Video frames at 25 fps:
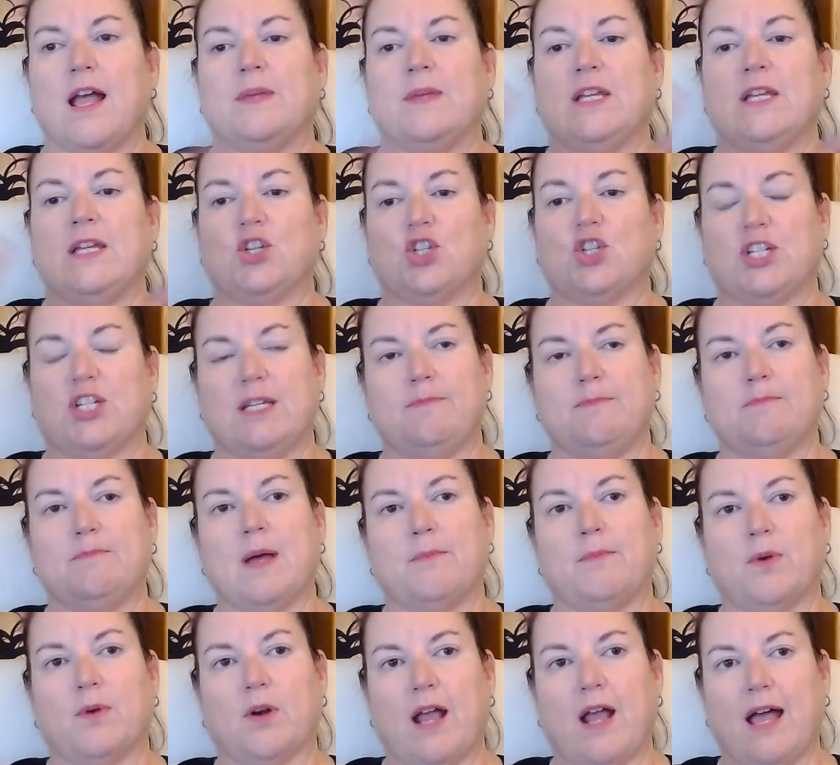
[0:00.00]
Each team
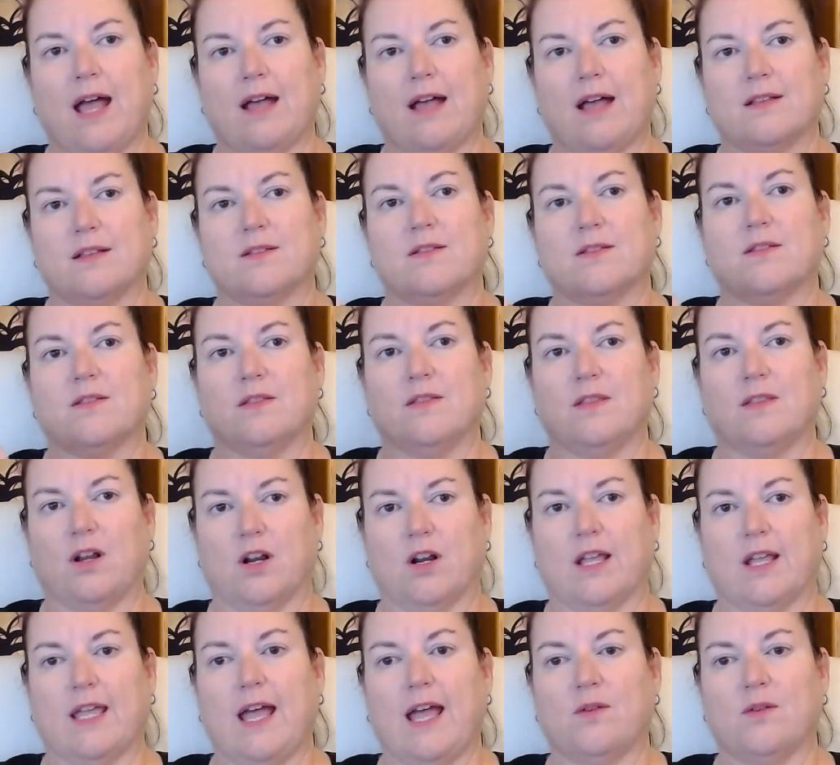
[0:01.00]
member has their
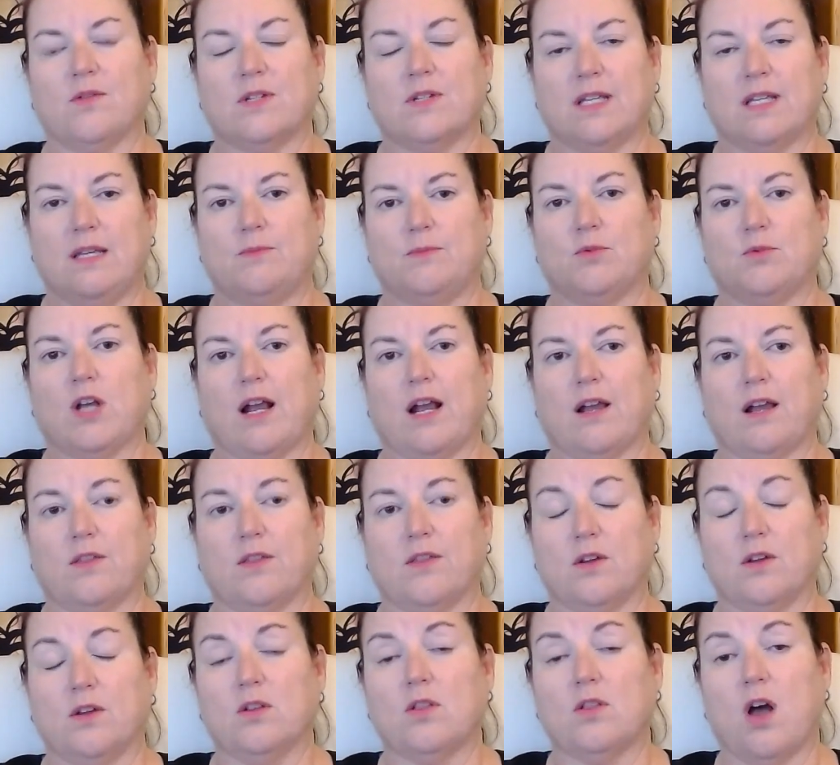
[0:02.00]
account to keep track of
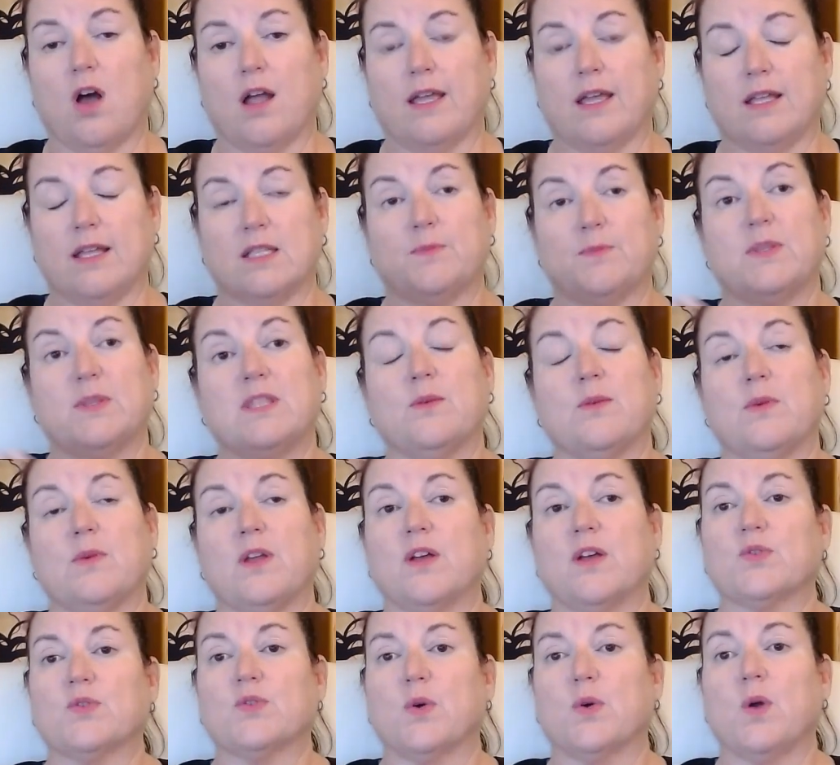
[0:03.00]
their logins, but then we
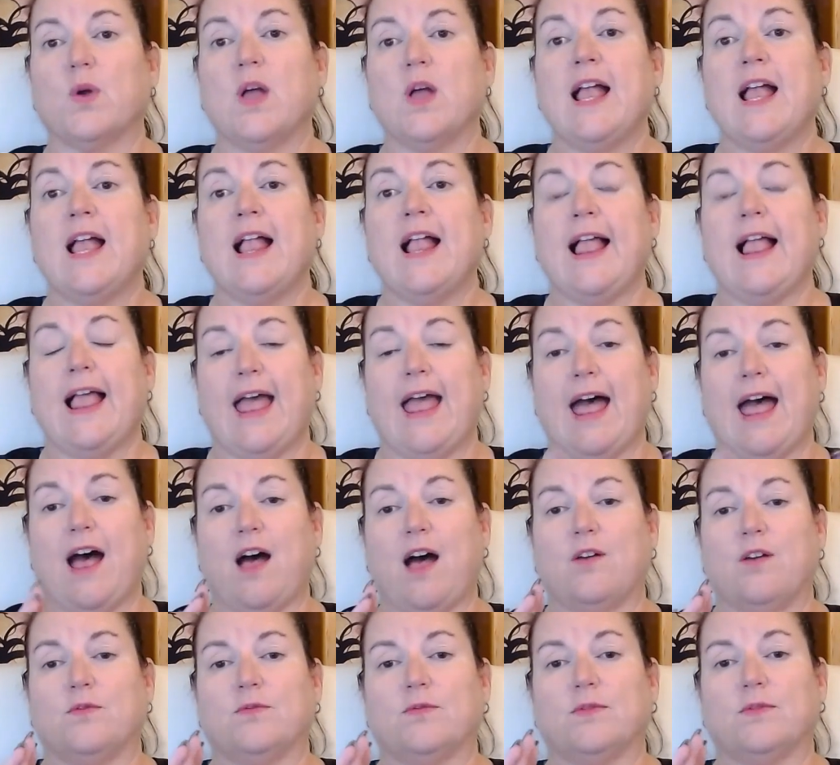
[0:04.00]
also
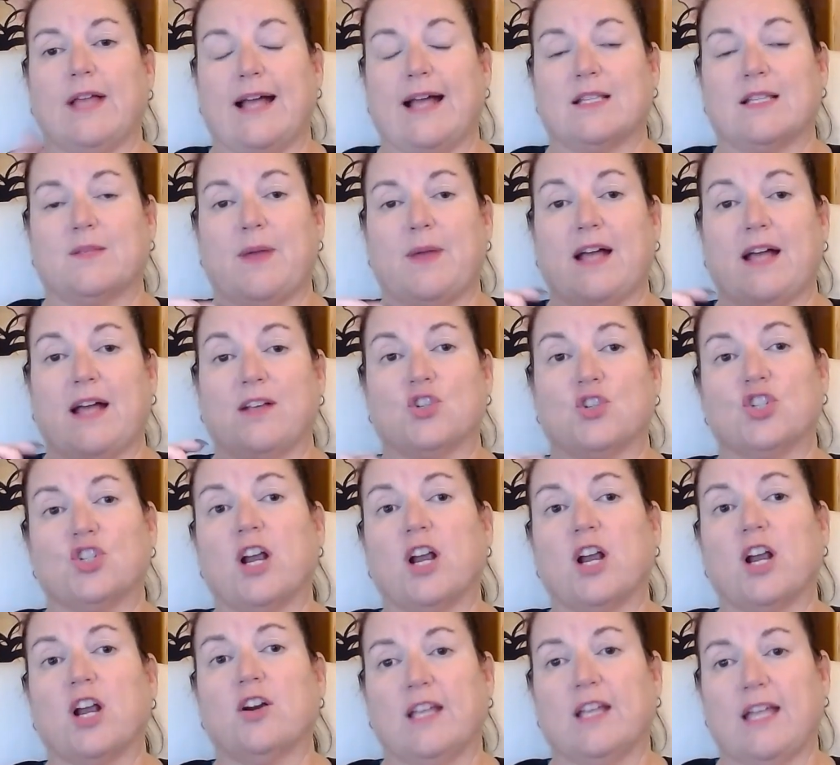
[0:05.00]
have LastPass
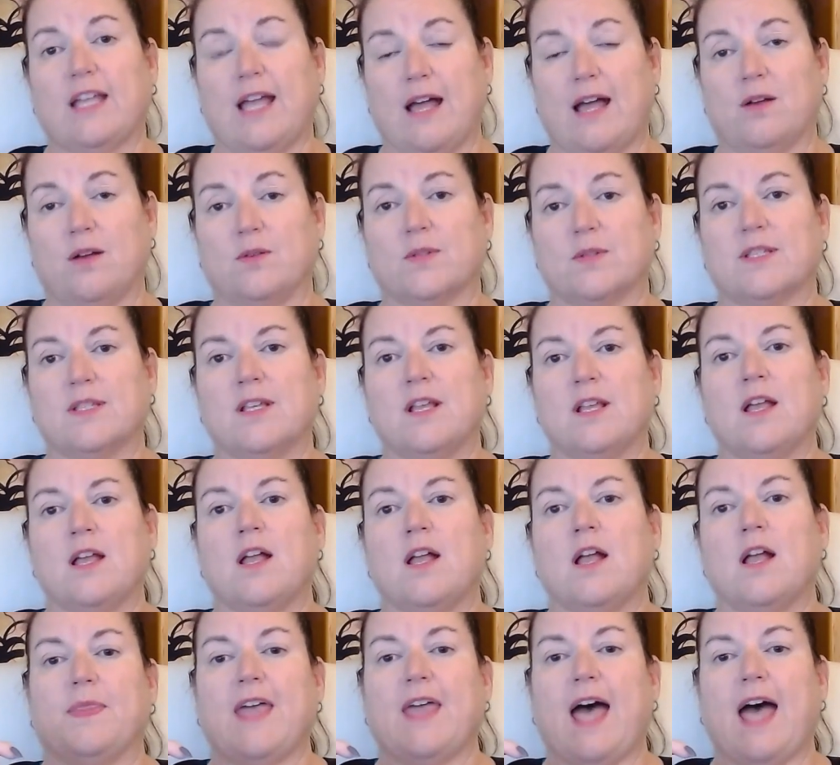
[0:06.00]
shared accounts
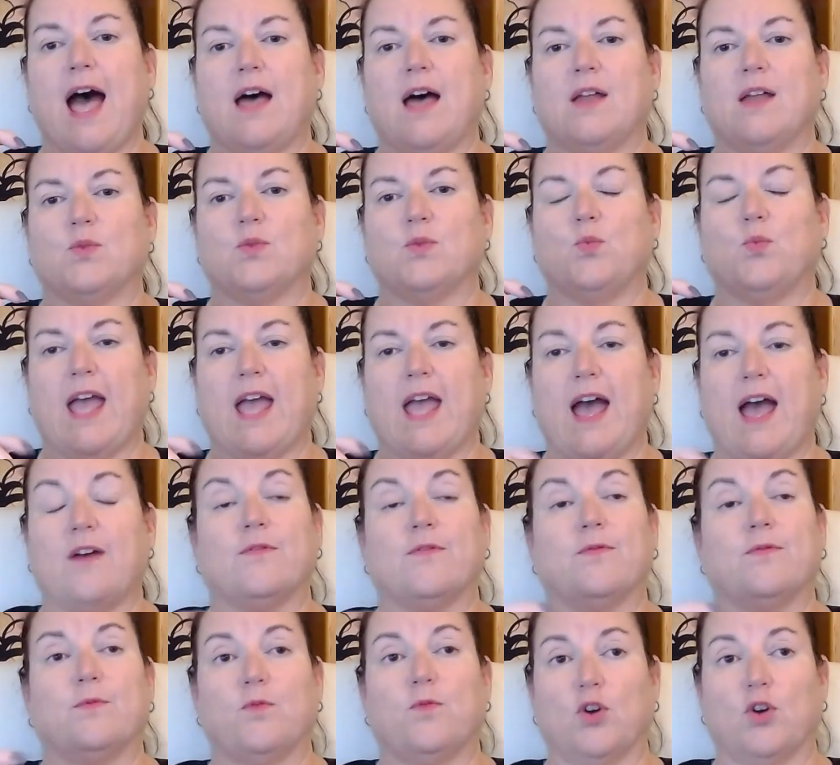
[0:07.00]
that we
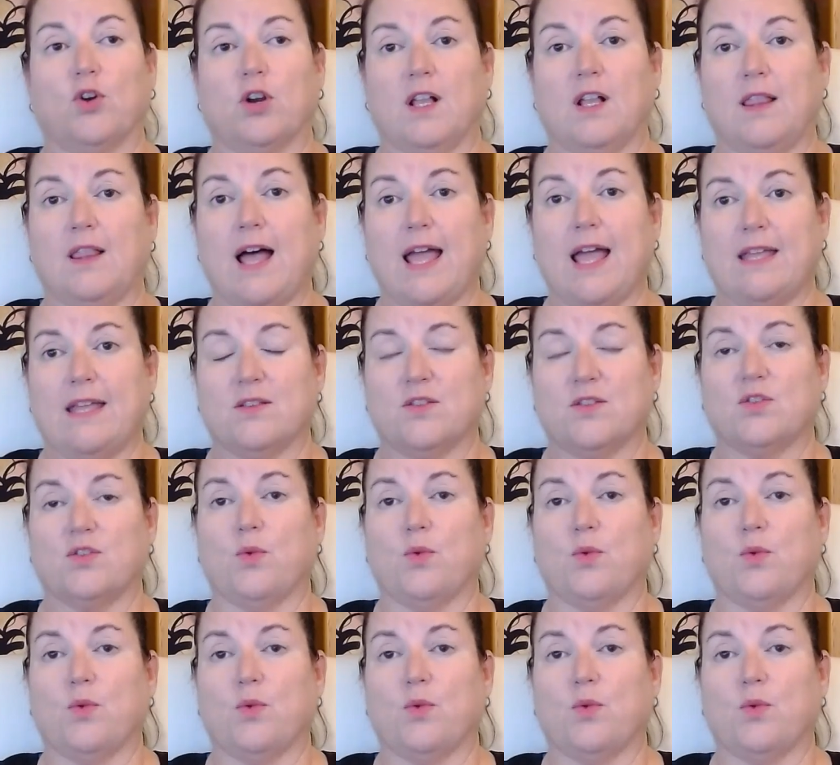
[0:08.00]
have for clients.